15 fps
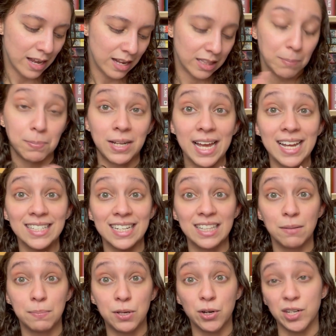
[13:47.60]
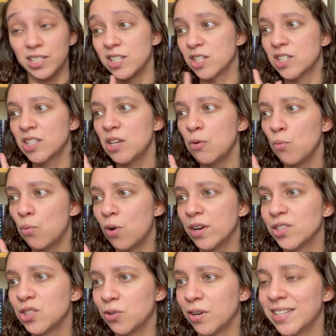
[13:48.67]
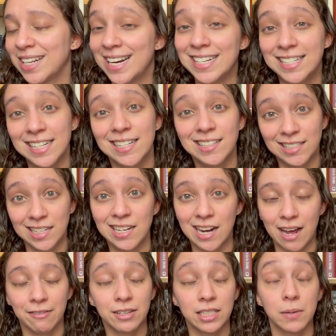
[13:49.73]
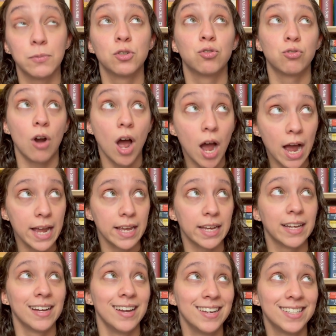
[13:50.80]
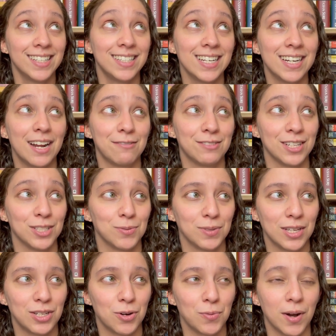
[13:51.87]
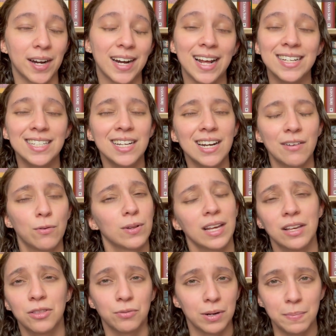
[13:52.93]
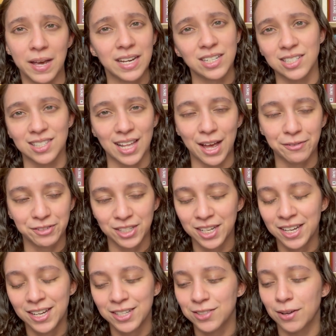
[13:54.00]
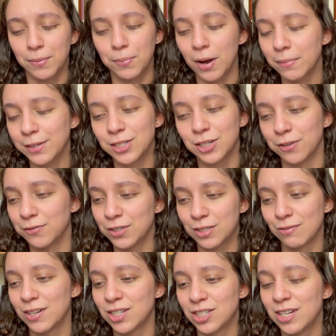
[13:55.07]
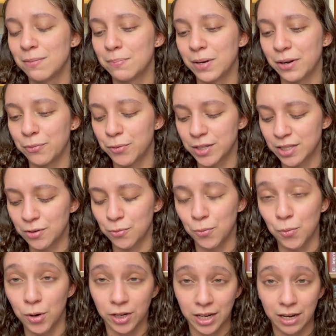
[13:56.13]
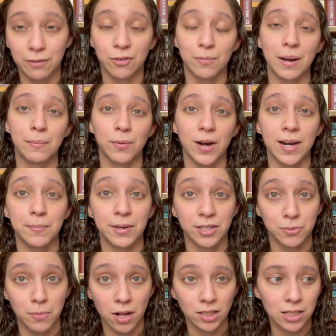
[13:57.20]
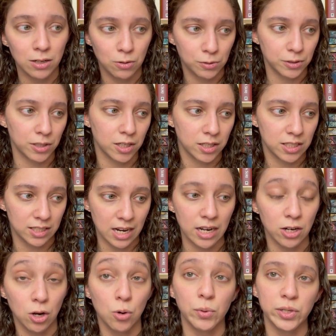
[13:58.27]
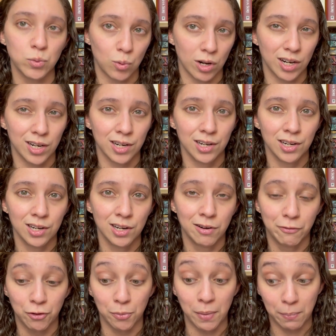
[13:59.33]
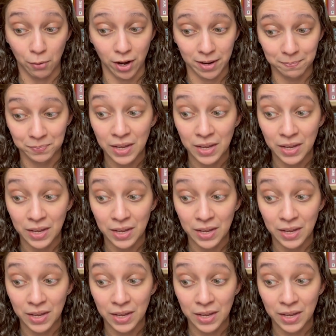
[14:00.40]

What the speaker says: The Plant and the Purist. This is the one story that I did DNF because I'm trying to DNF things when they don't work. And I DNF'd with like 3 pages left. So I probably should have just finished it, but it wasn't working for my brain because Malka Older does not always work for my brain.